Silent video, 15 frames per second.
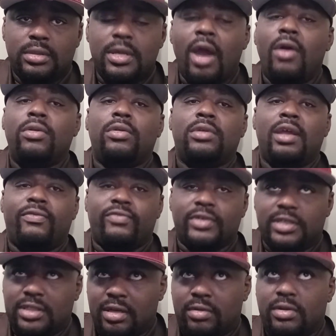Total
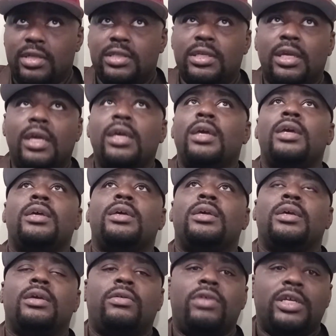different series.
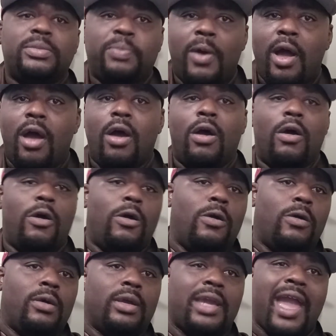Chris Paul
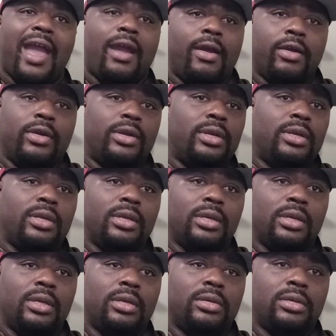got hurt.
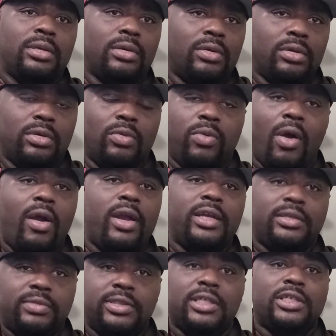The
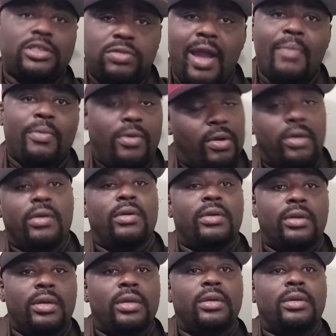Warriors was in trouble.
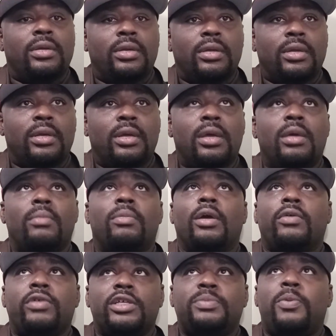
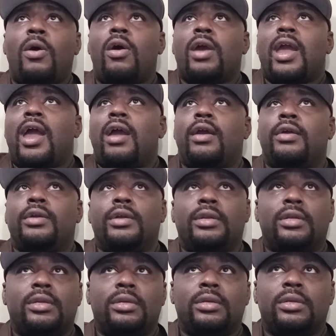But Chris Paul got hurt.
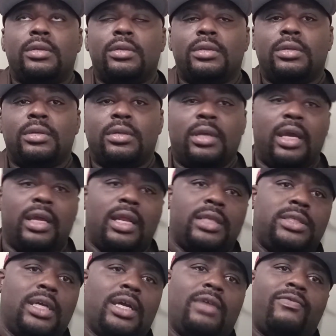And they
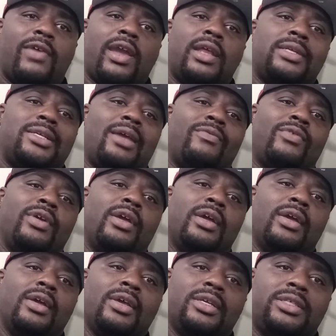took advantage of it.
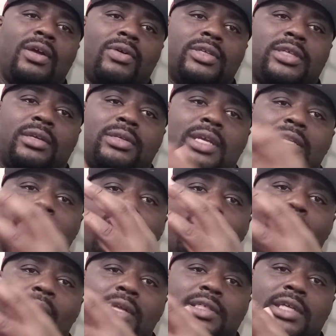So it's just a
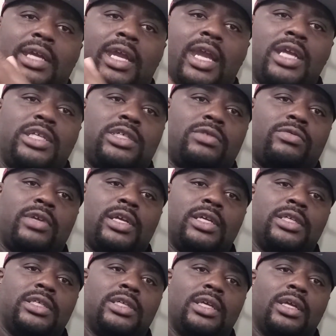bunch of
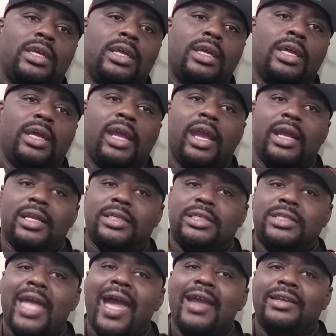injuries and a
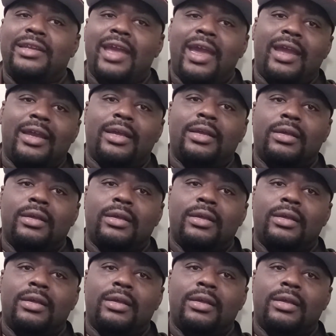stacked deck.